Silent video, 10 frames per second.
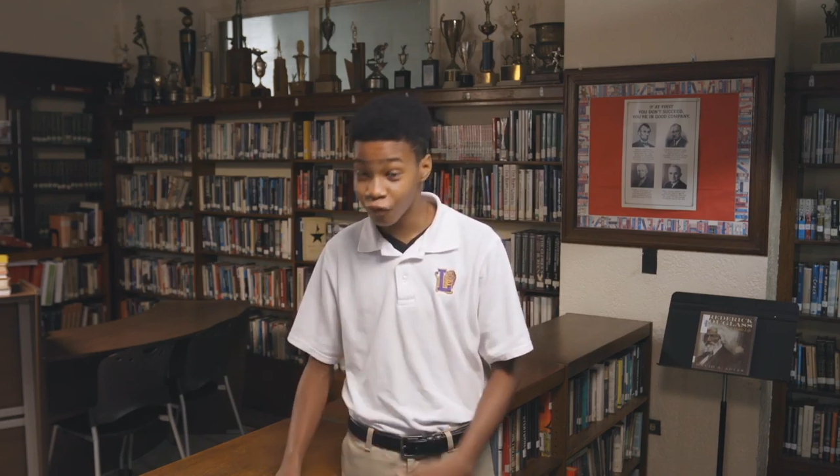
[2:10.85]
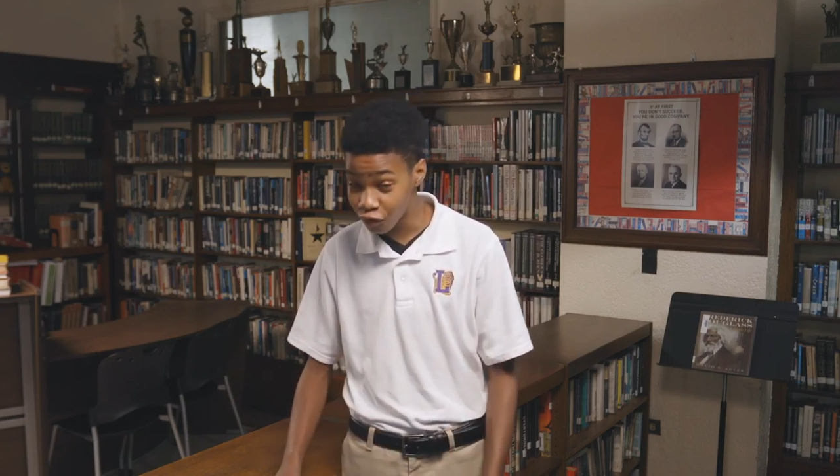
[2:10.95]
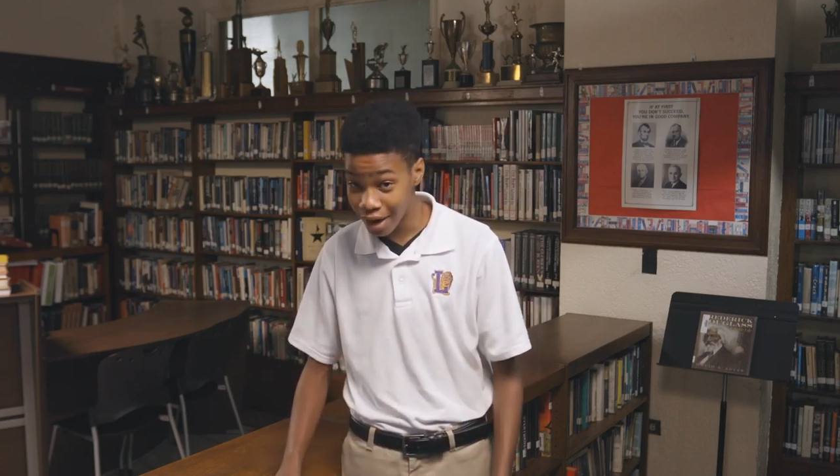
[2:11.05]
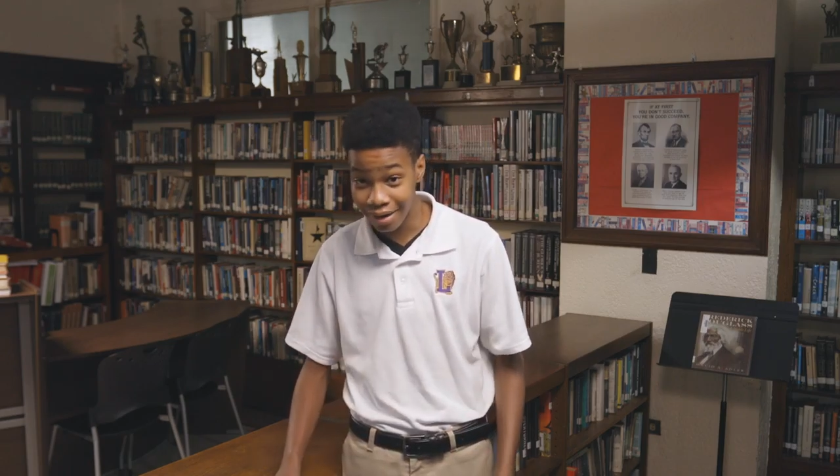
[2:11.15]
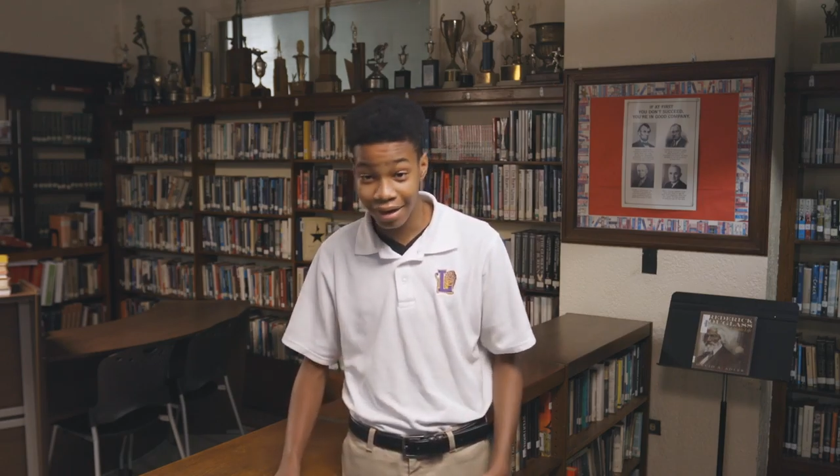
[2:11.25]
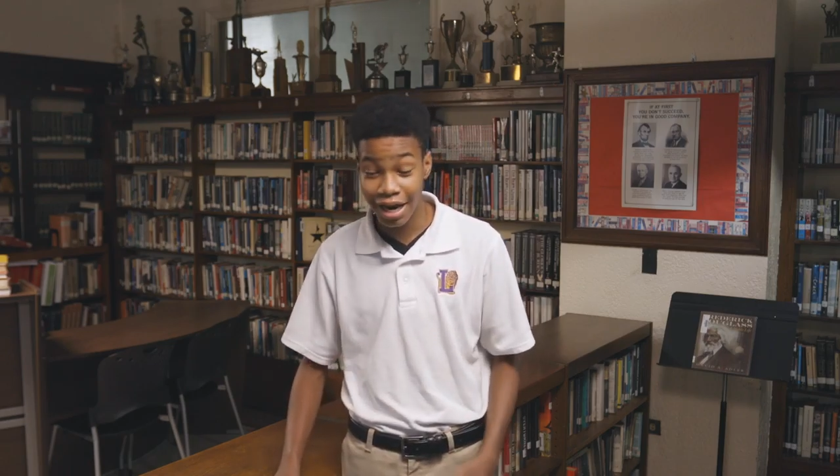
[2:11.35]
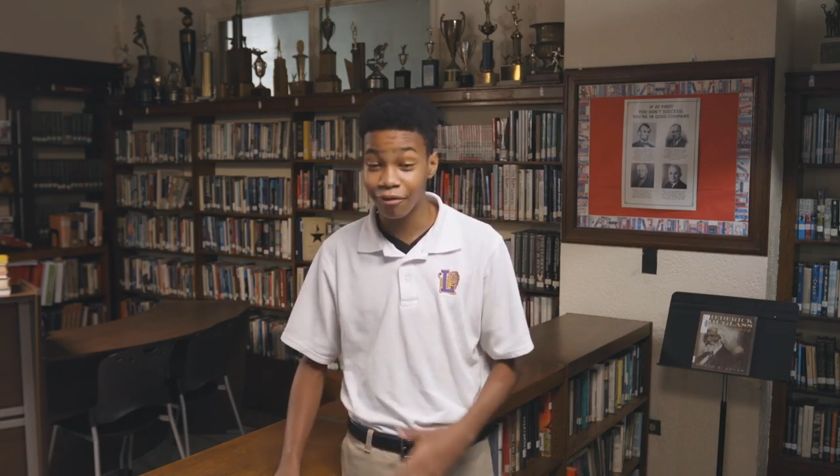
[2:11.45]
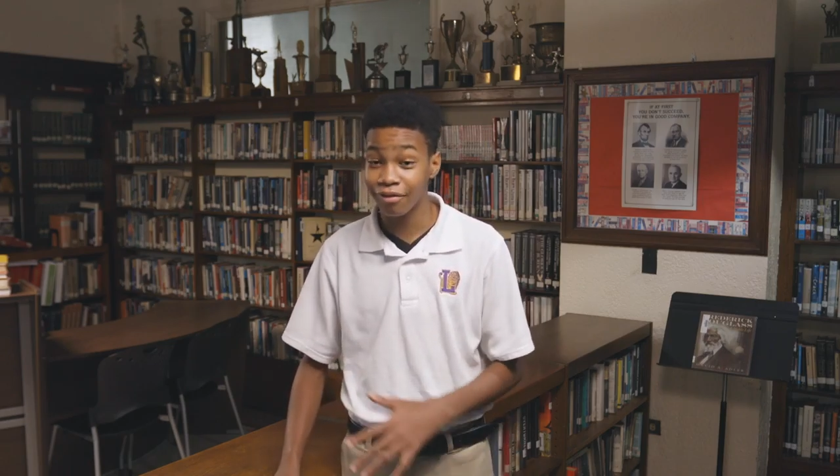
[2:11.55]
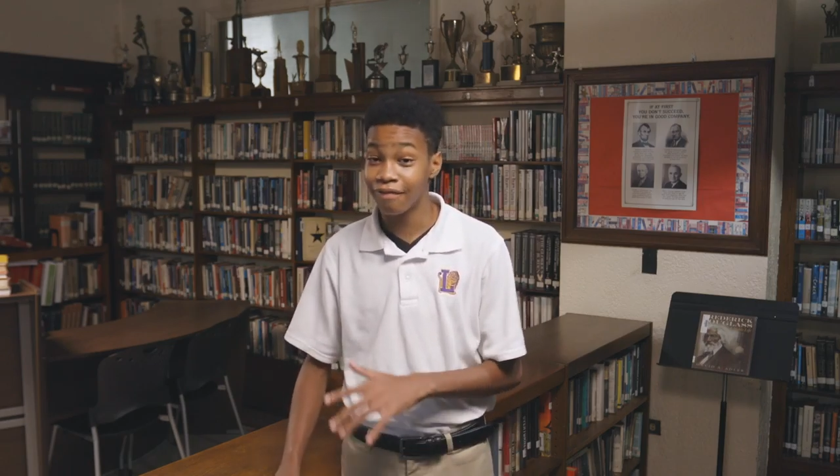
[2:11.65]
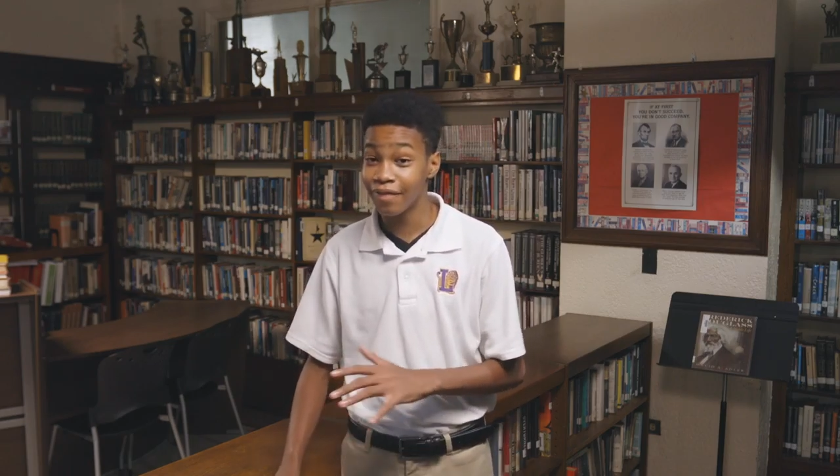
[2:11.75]
friend,
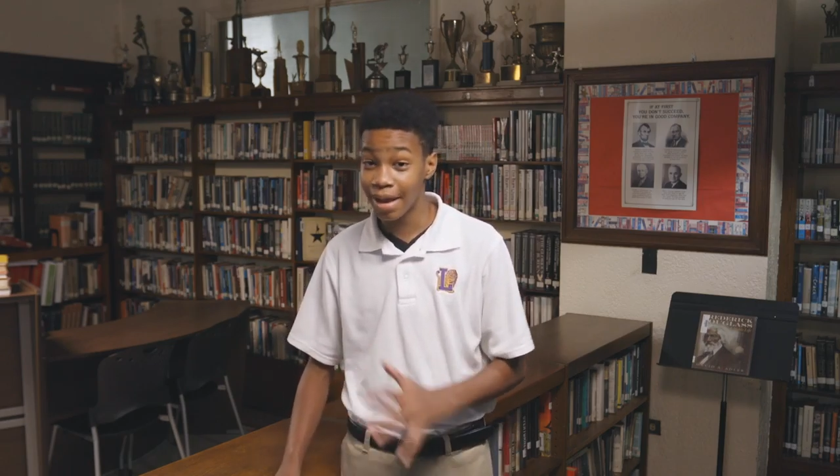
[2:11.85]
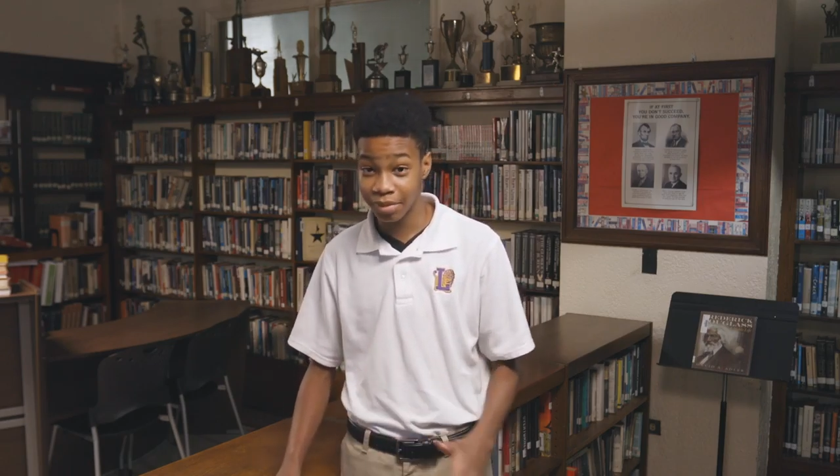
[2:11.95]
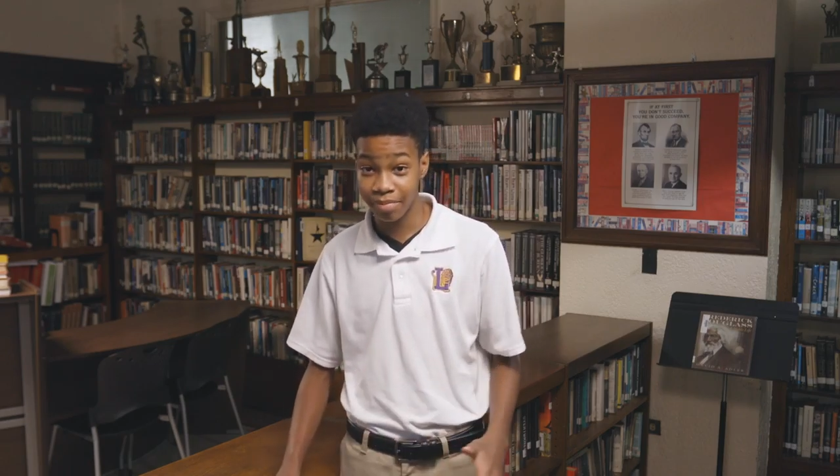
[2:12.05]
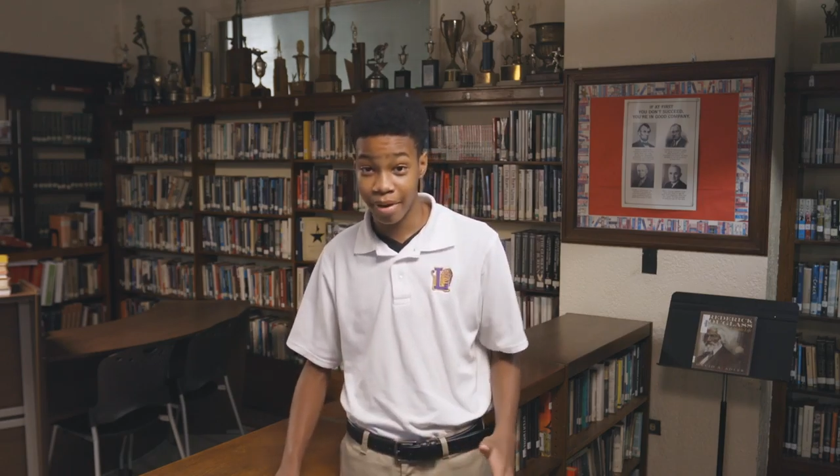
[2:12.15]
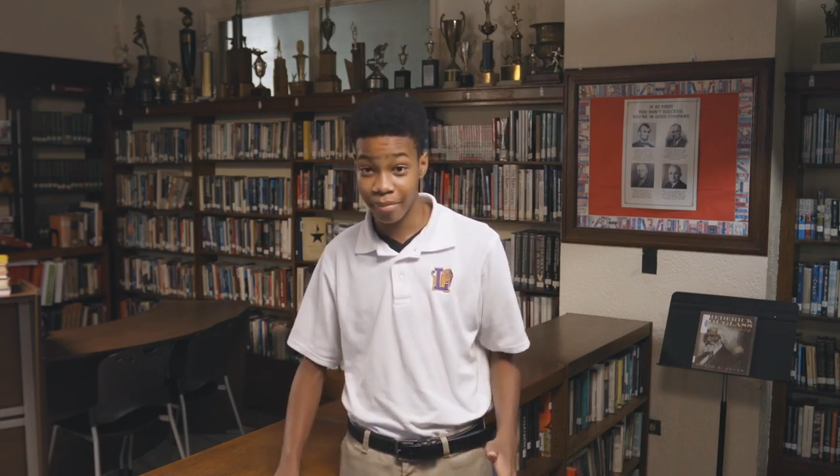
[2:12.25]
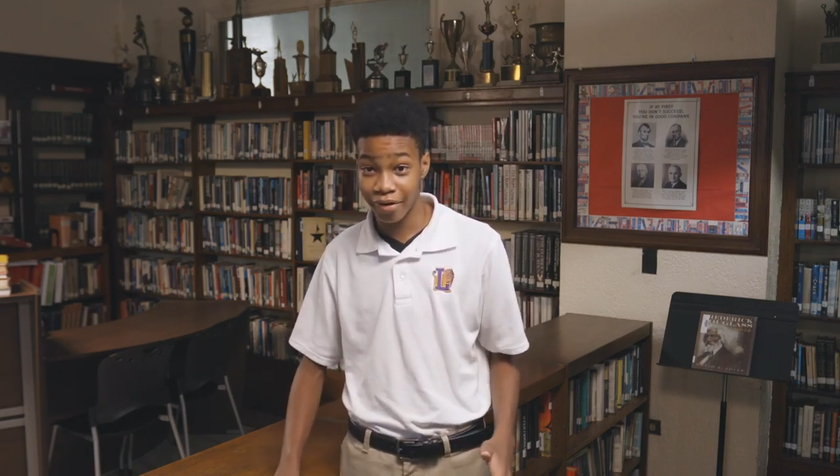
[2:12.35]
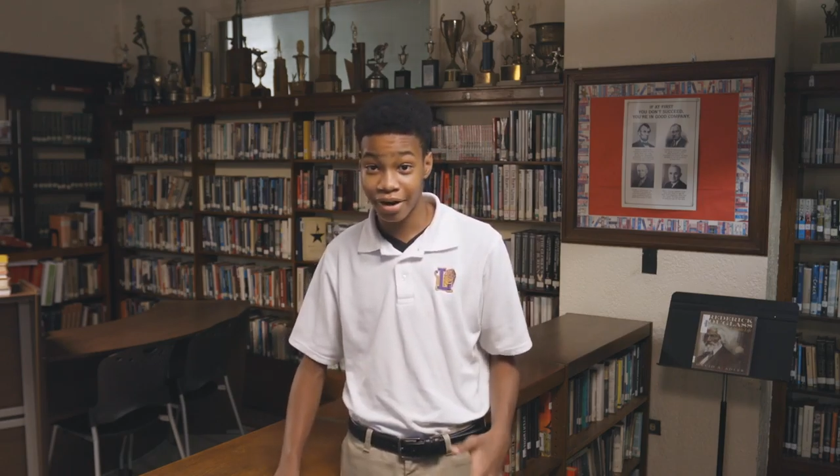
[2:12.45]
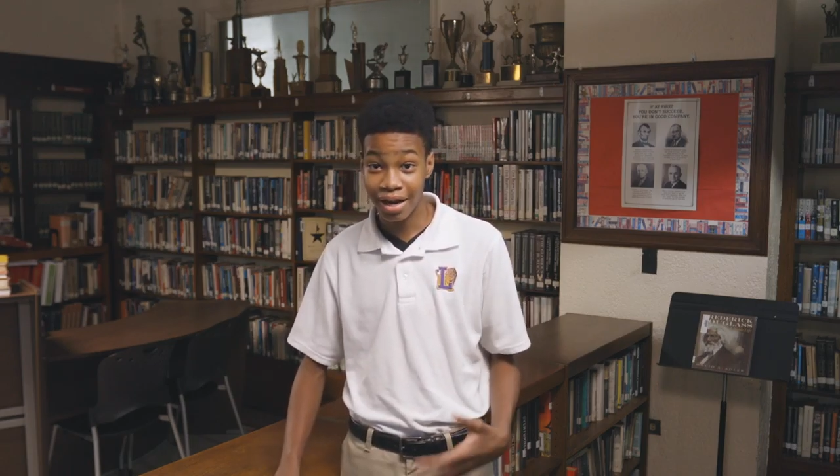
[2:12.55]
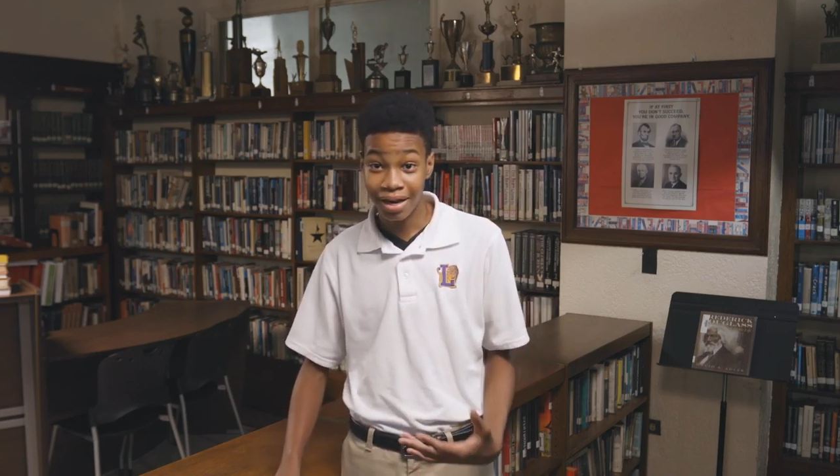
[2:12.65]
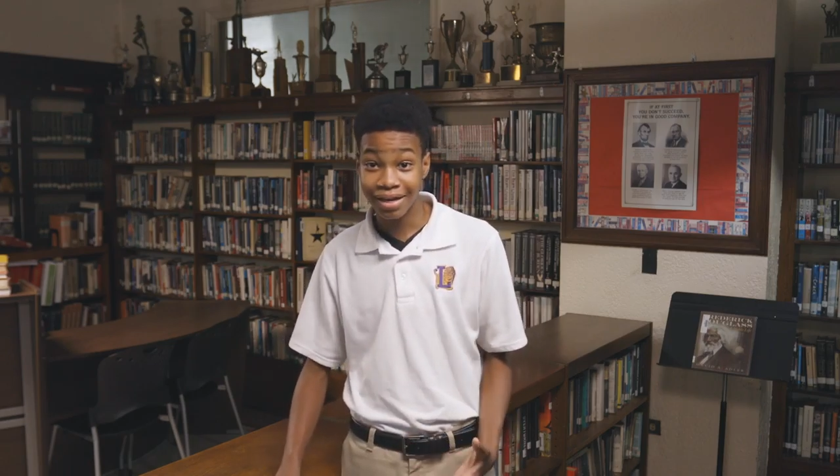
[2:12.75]
every family member,